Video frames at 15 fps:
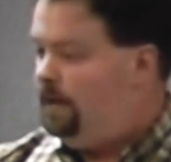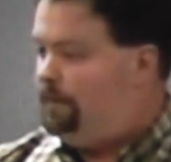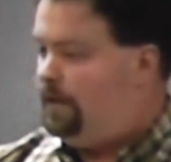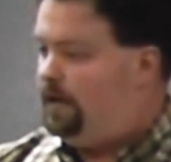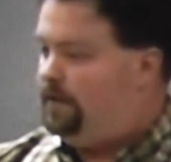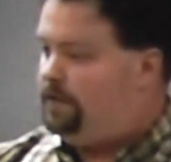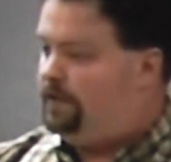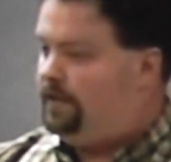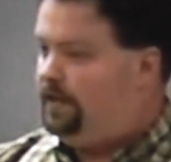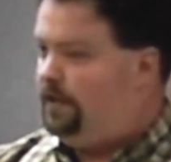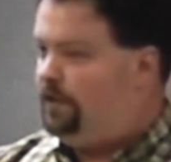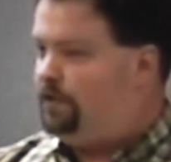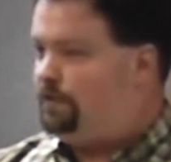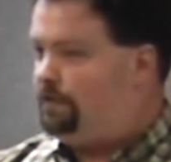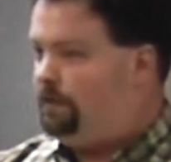But under
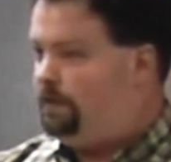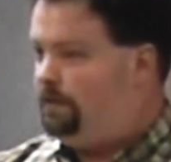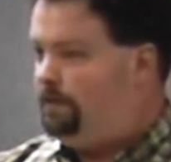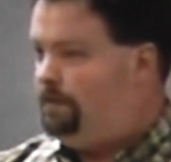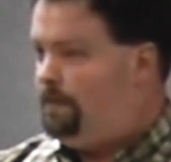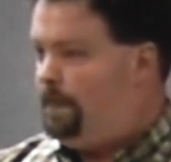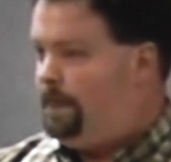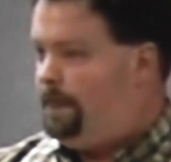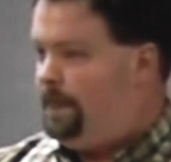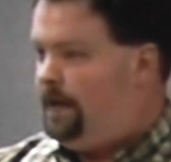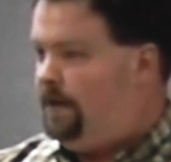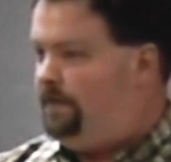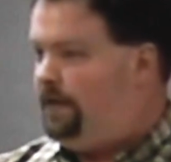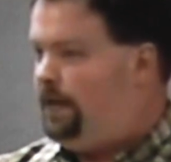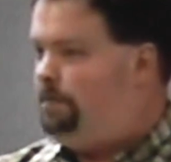Dillon's rule,
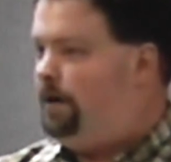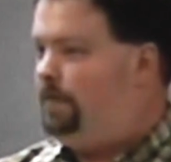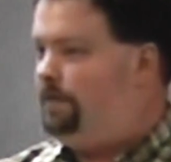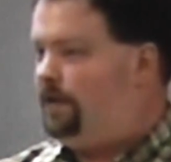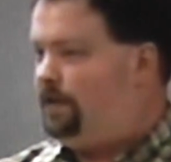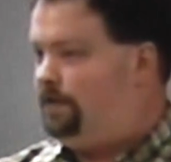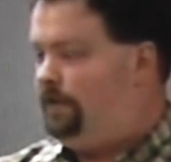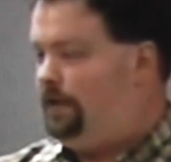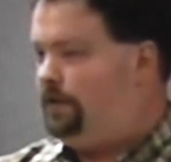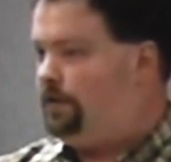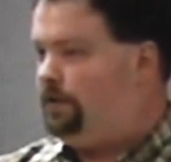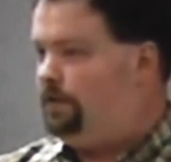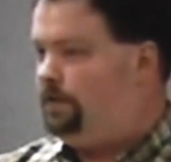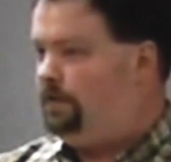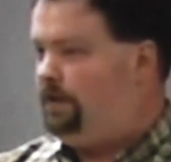if any public
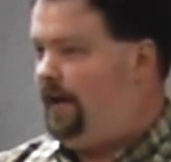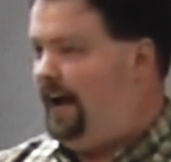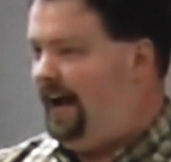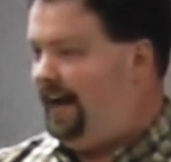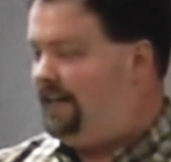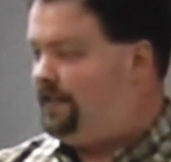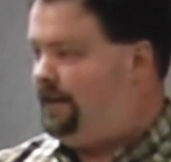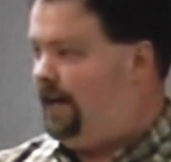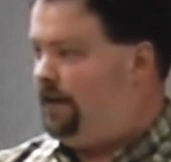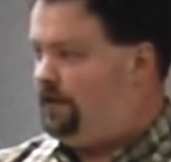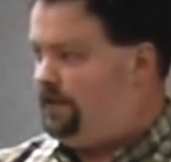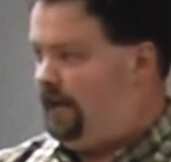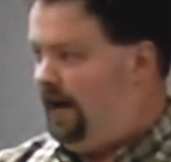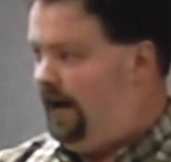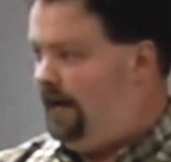official acts
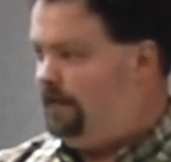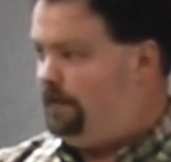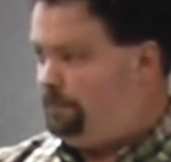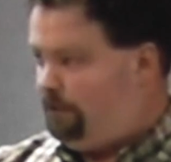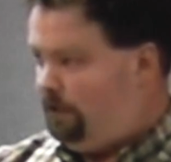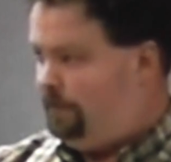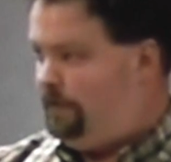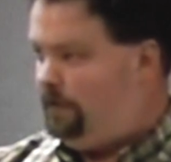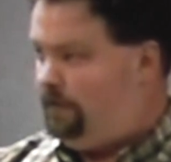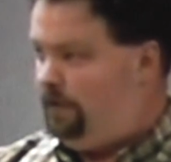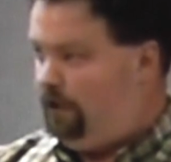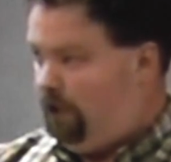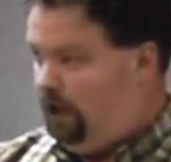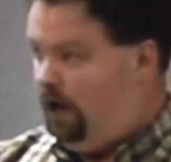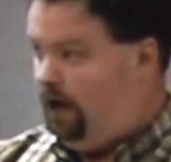outside of the purview of
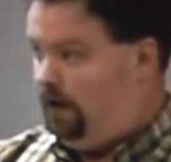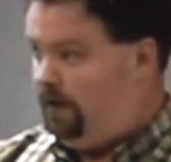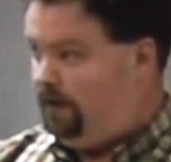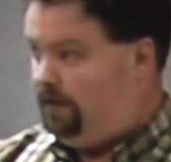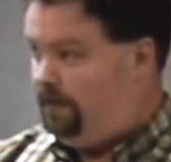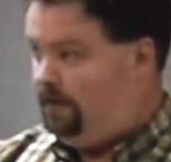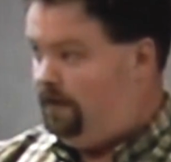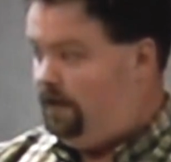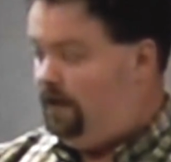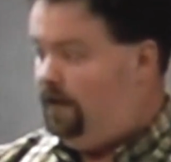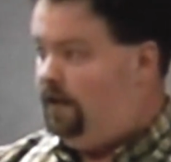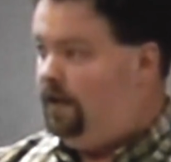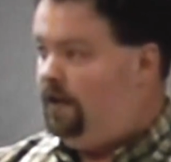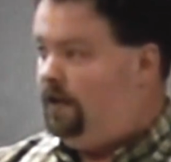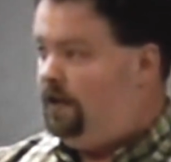the law,
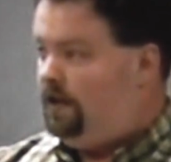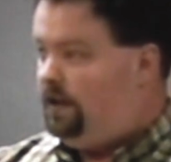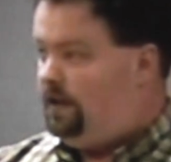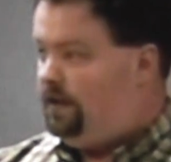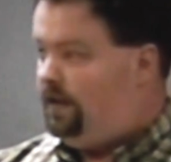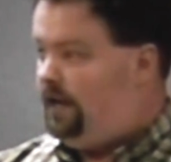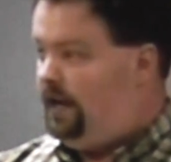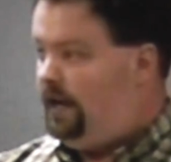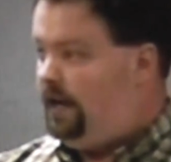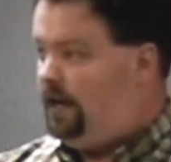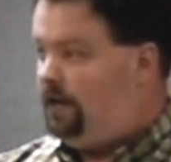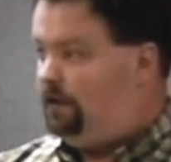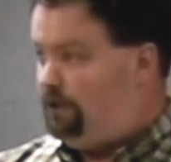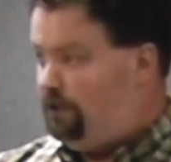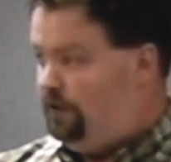they
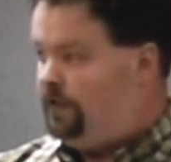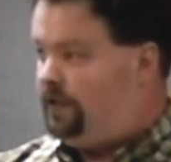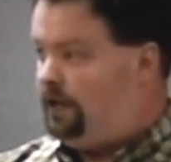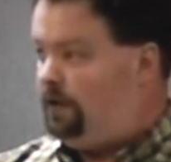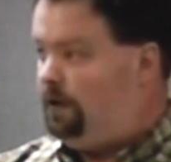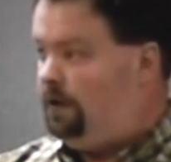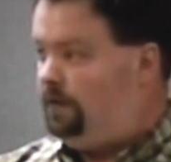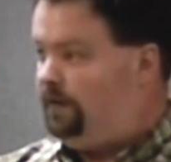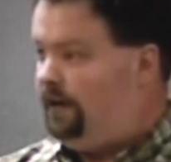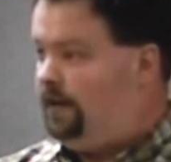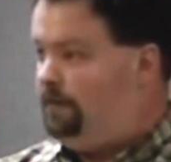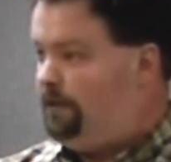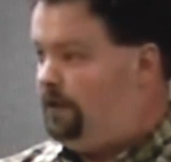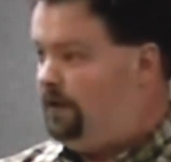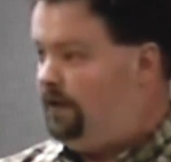lose their
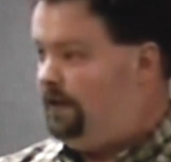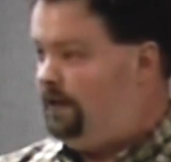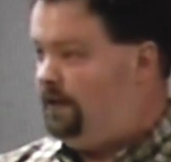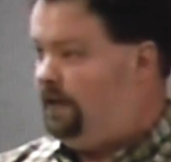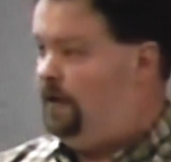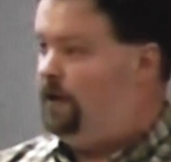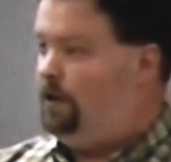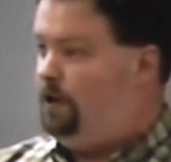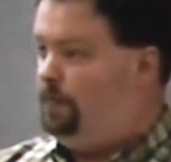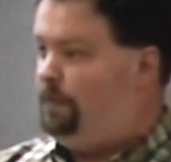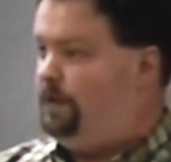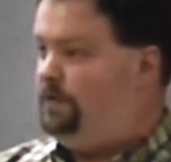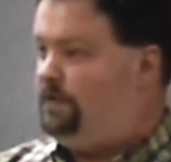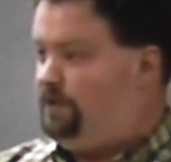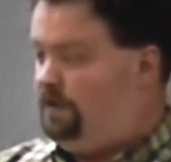qualified immunity and are
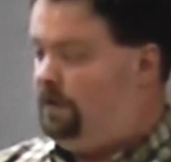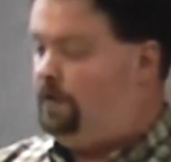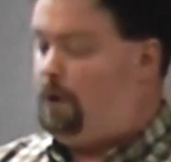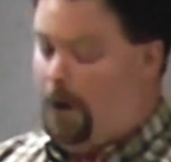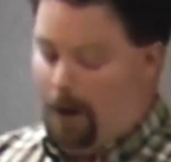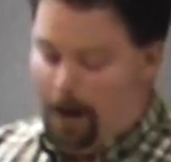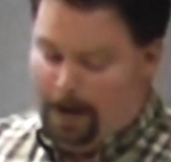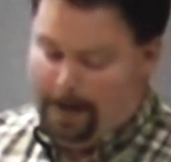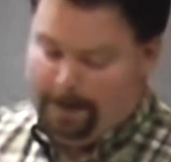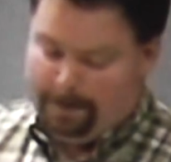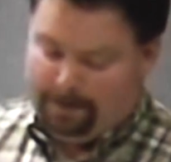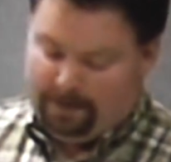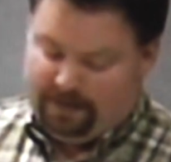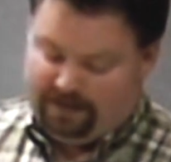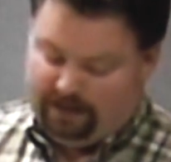open to
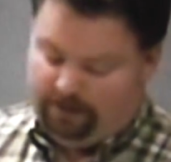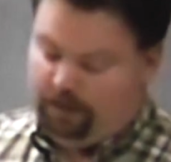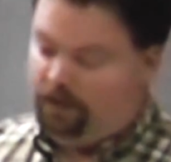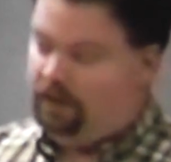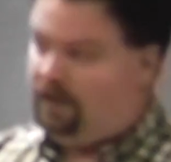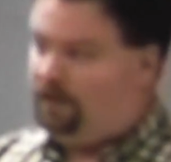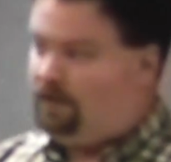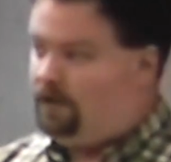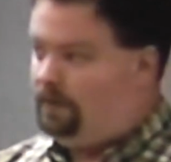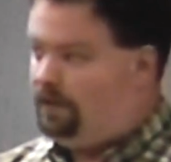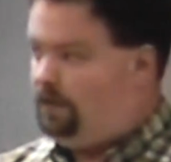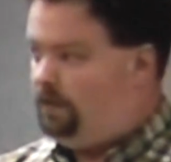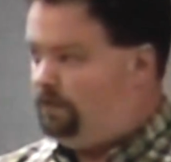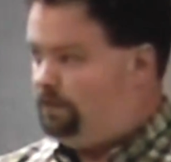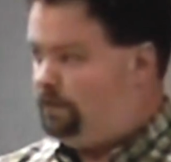civil and
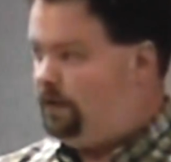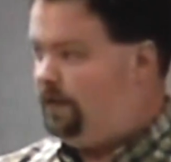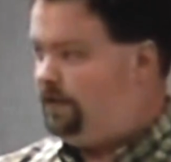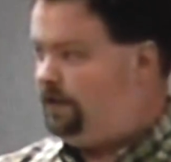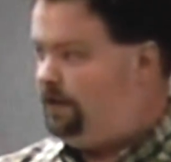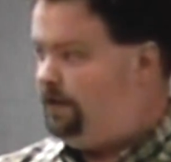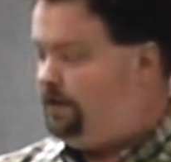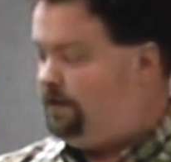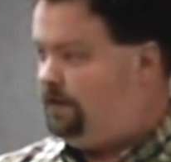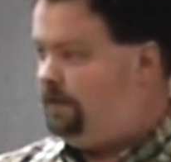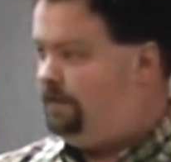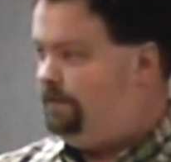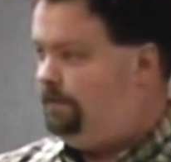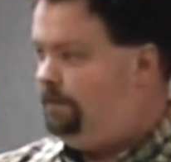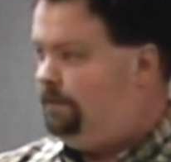criminal
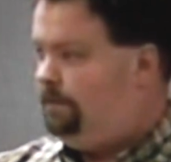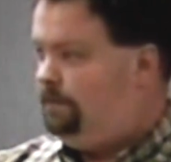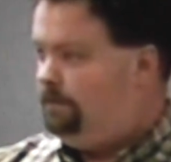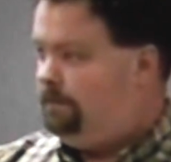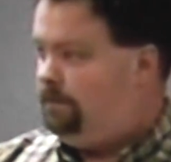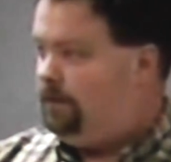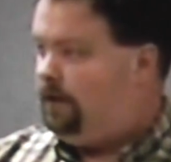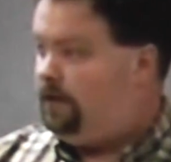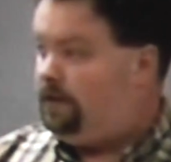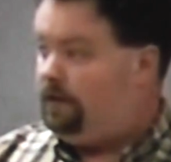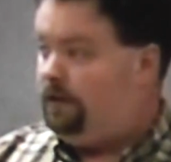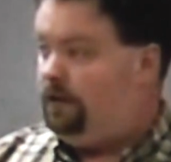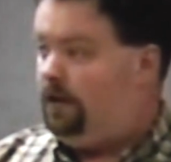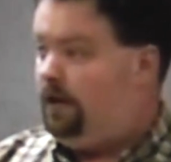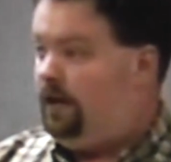prosecution under
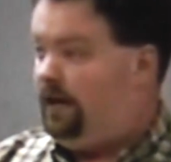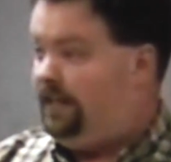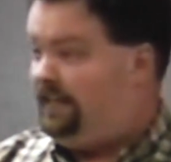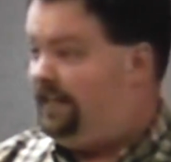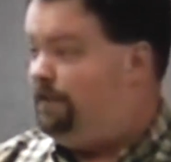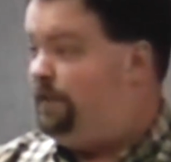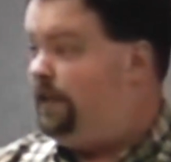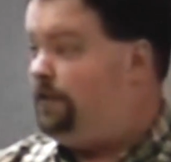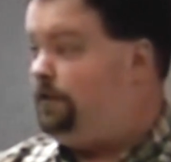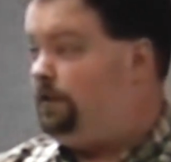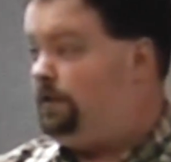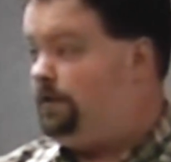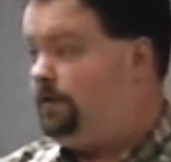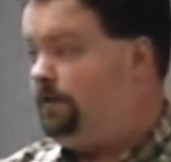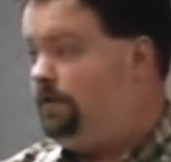the law as
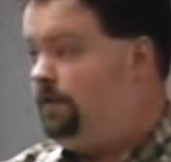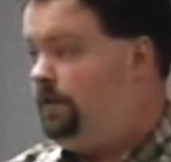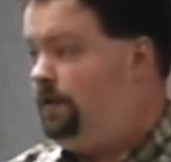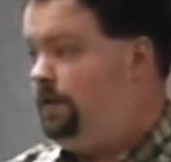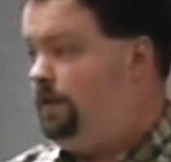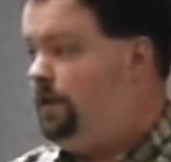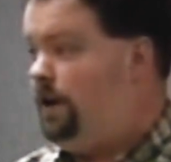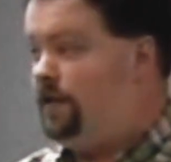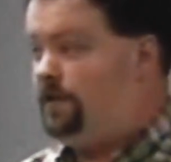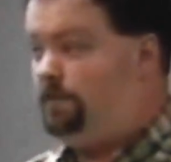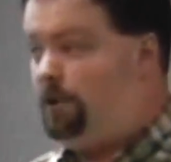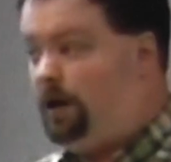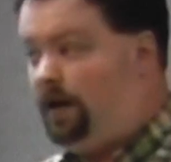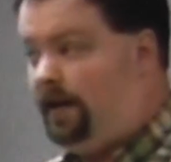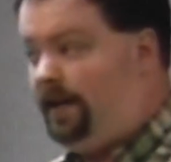individuals, not as a
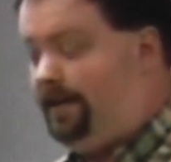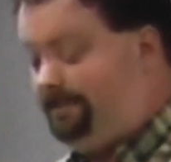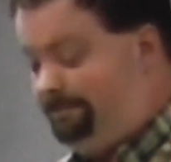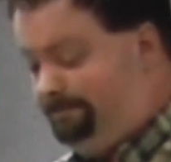body.